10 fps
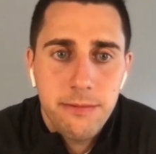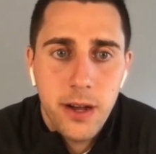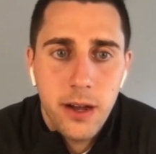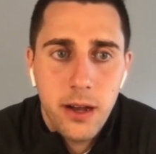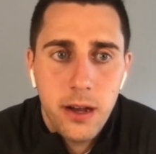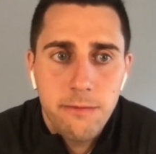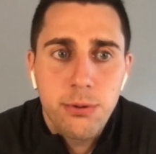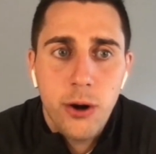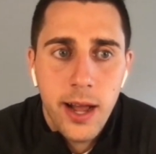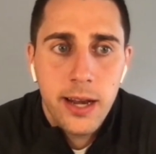uh, of
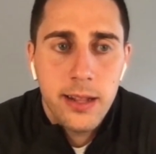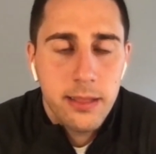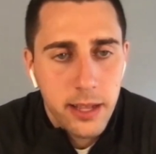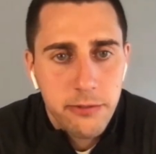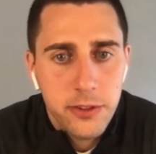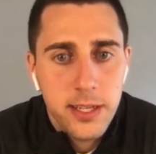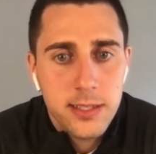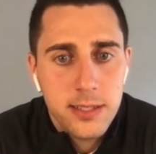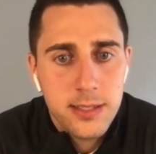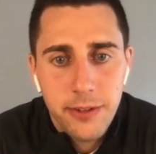pride and thankfulness
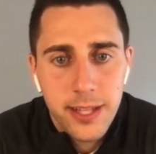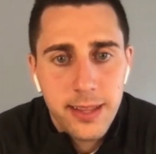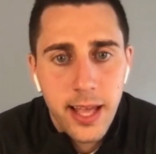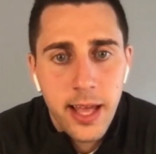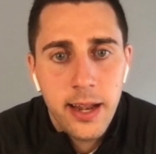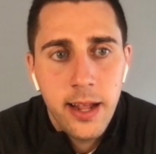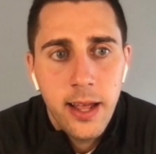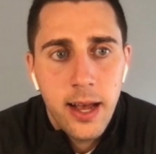and stuff like that.